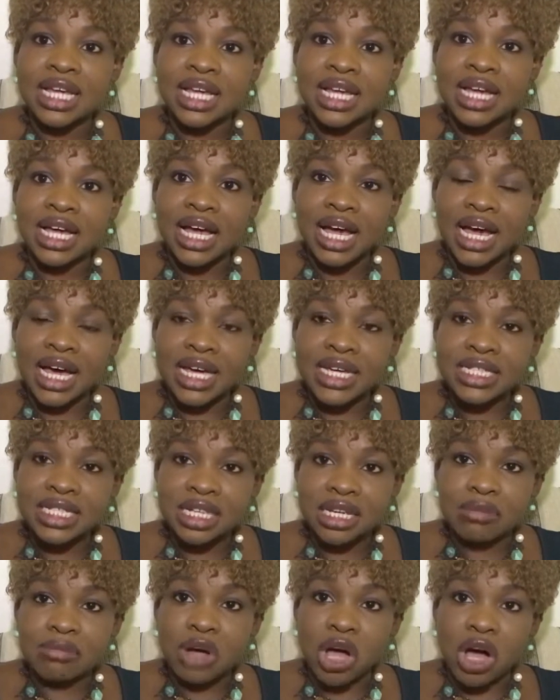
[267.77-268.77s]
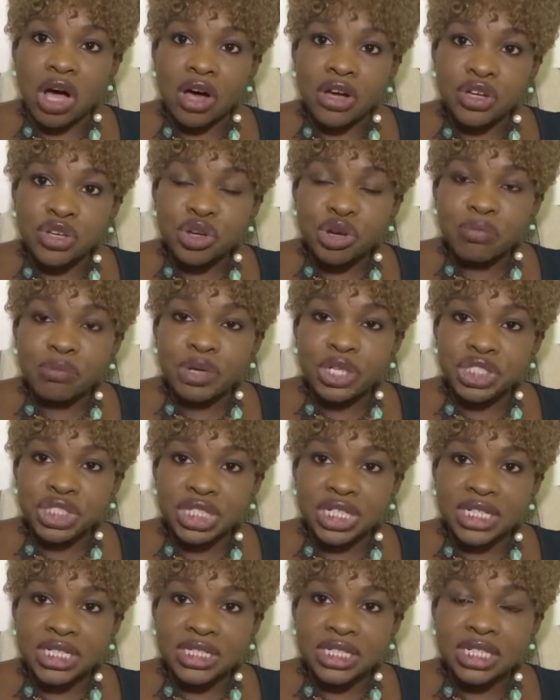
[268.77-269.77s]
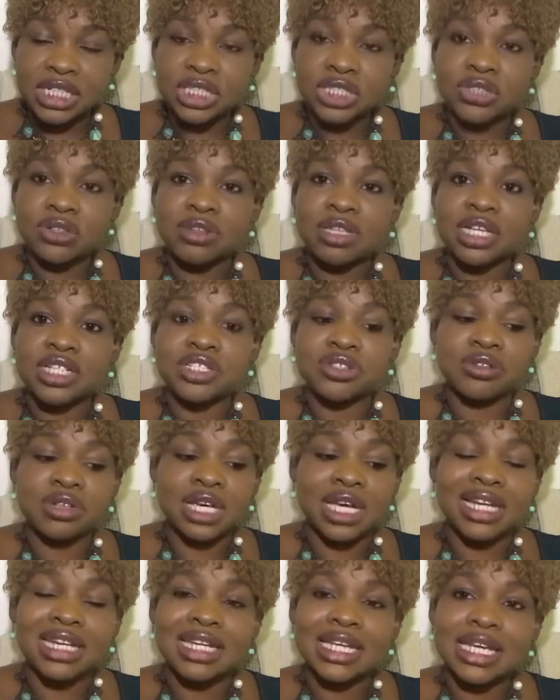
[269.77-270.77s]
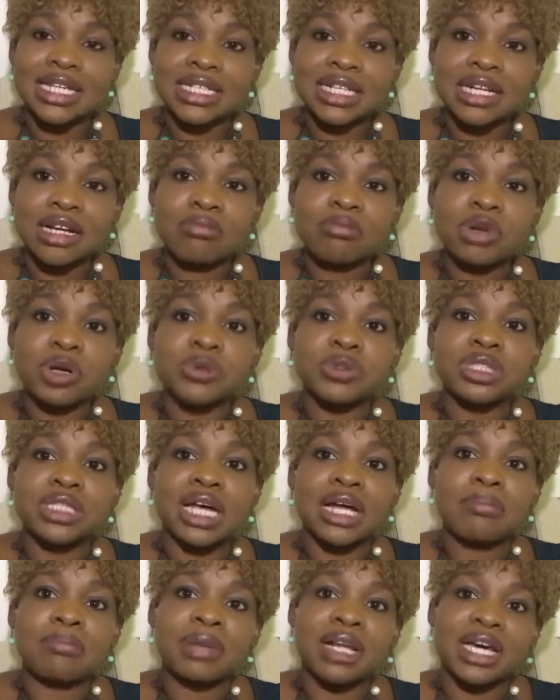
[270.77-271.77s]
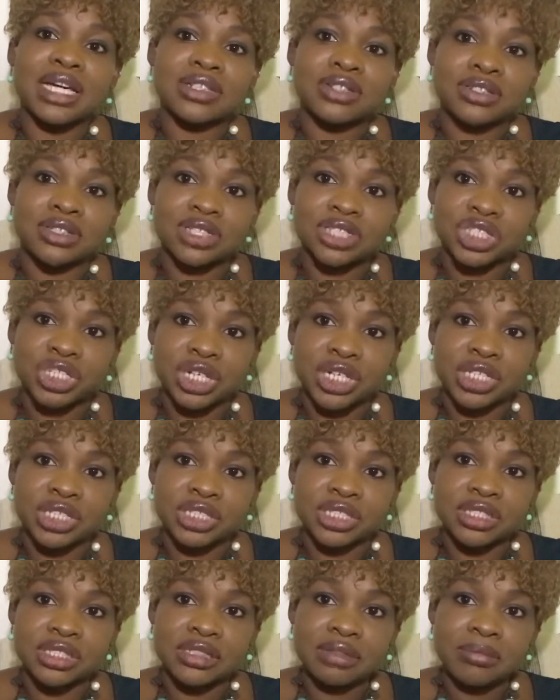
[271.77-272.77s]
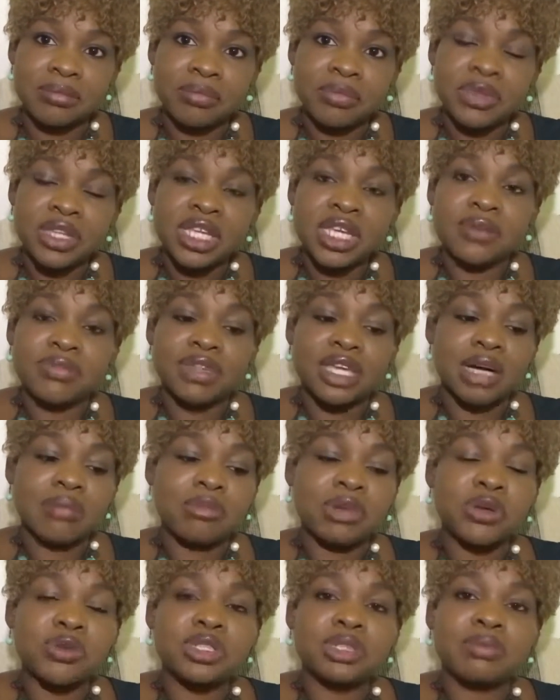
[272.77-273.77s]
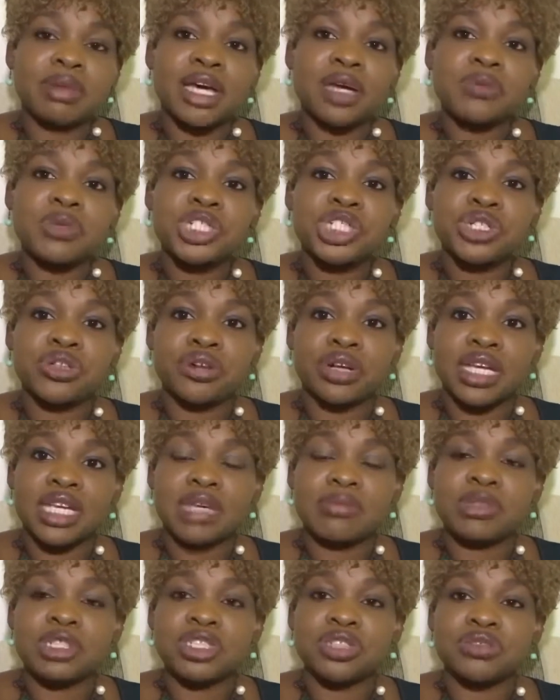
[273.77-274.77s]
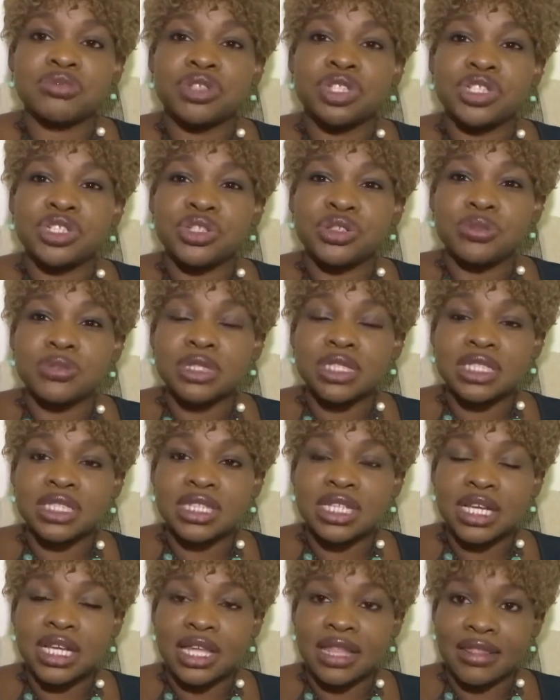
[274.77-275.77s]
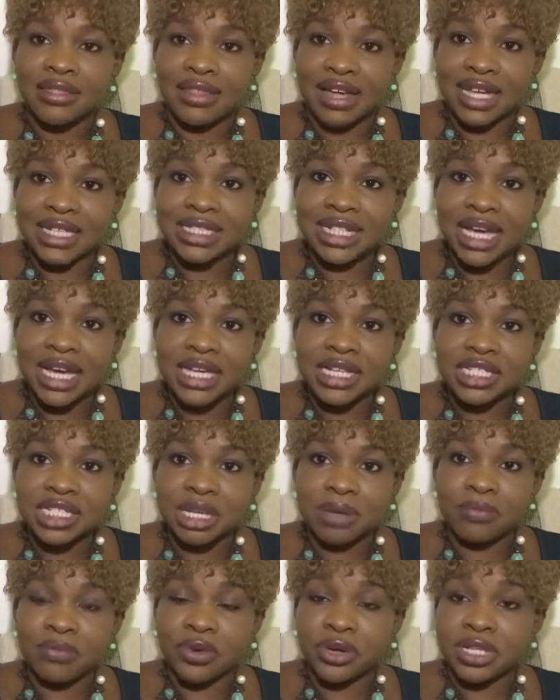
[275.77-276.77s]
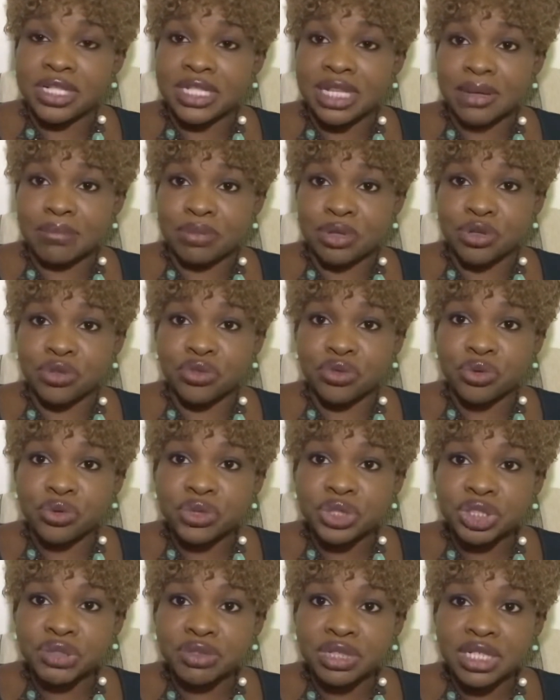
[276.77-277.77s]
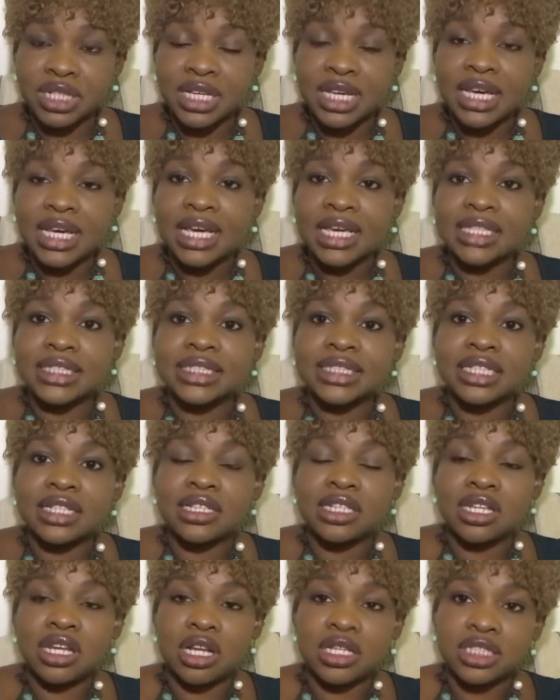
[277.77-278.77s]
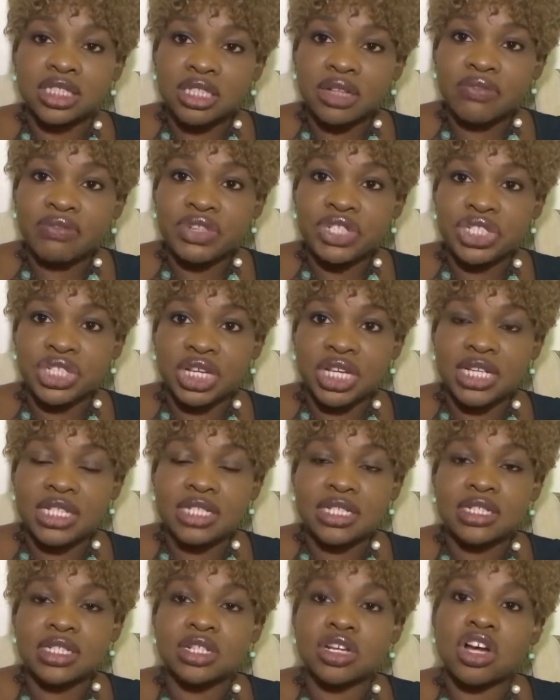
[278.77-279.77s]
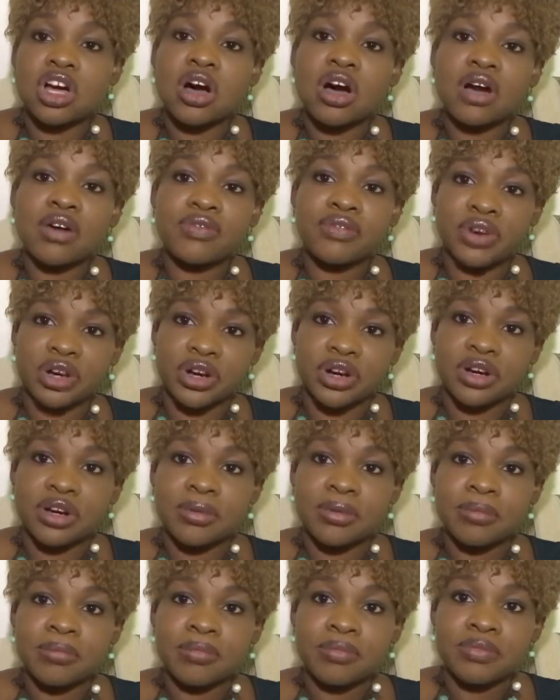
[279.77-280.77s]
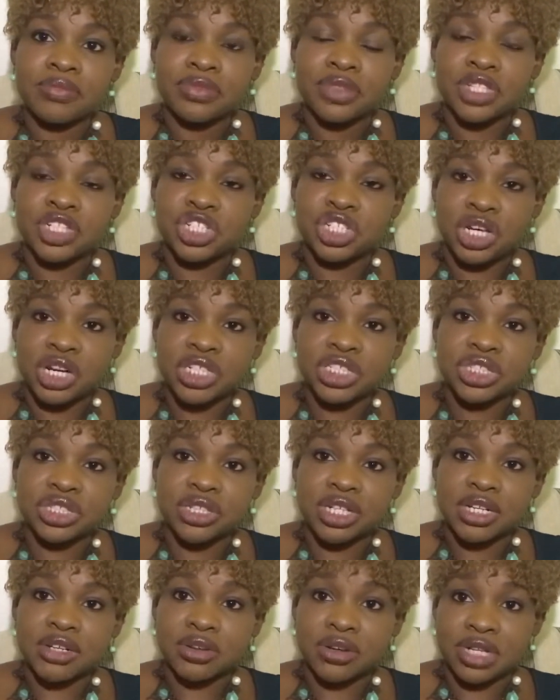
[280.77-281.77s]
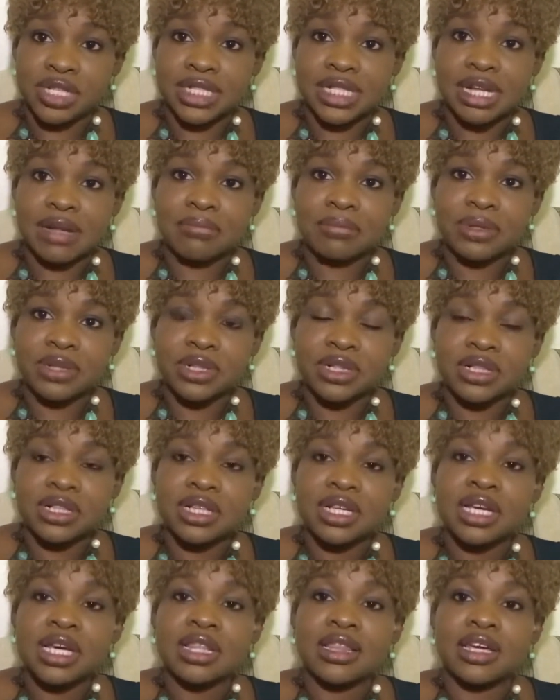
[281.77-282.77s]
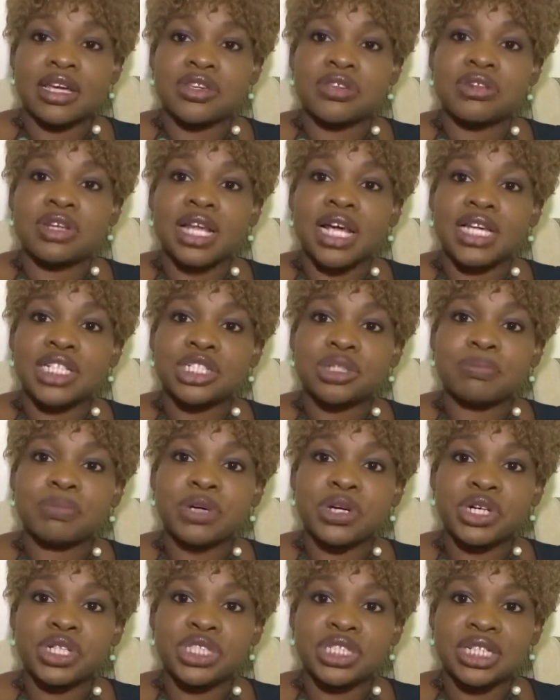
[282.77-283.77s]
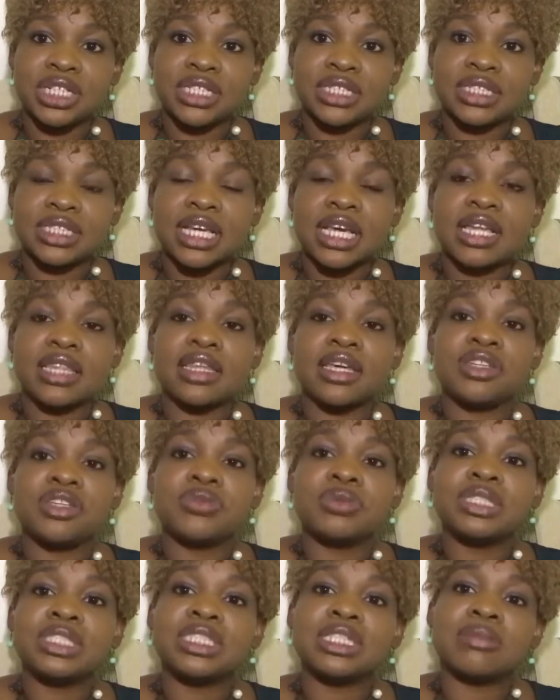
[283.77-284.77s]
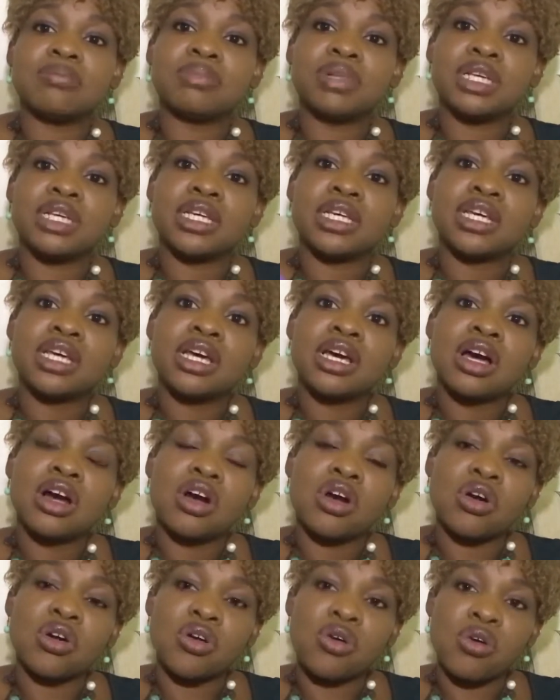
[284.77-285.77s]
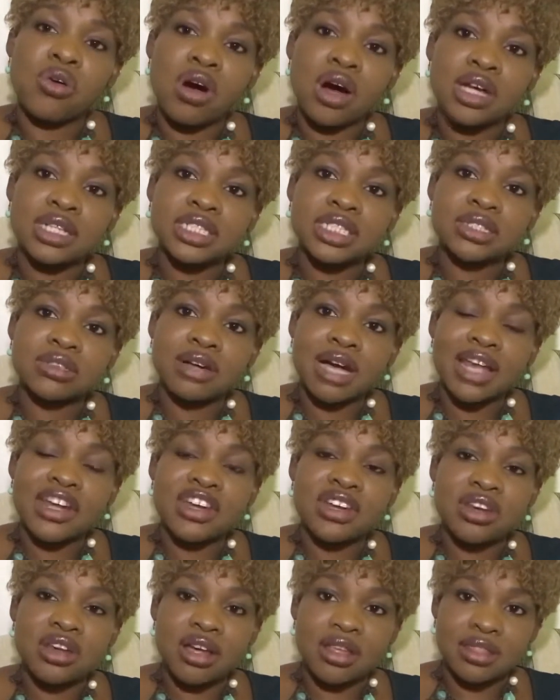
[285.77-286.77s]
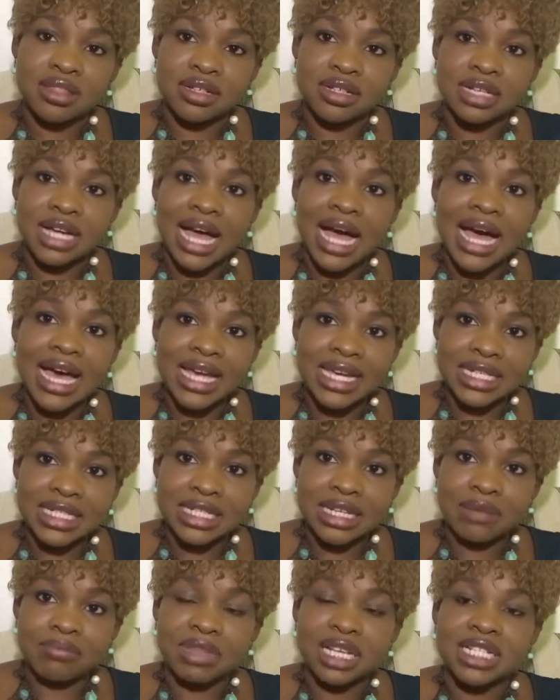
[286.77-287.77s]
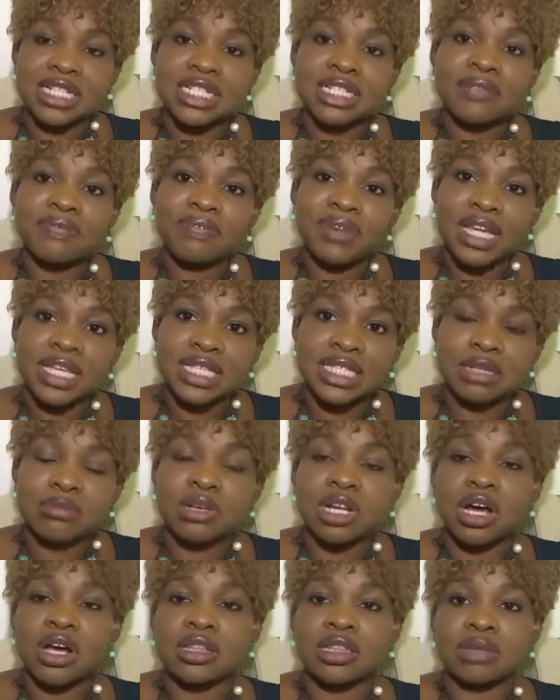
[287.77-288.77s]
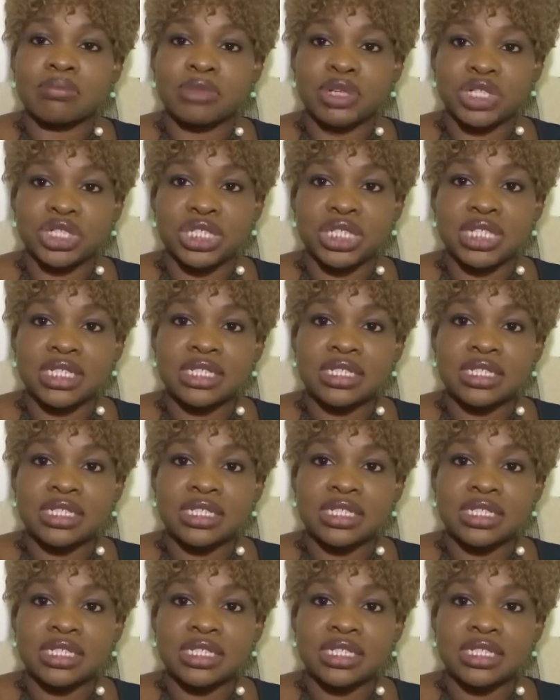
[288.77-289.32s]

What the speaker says: item on your budget so that you can get an amount to apply to the charger. If the amount by which you are able to reduce that item, for example, grocery, is still not sufficient to cover the charger in our example that you'd like to purchase, then you would simply go on to another item that is flexible on the budget.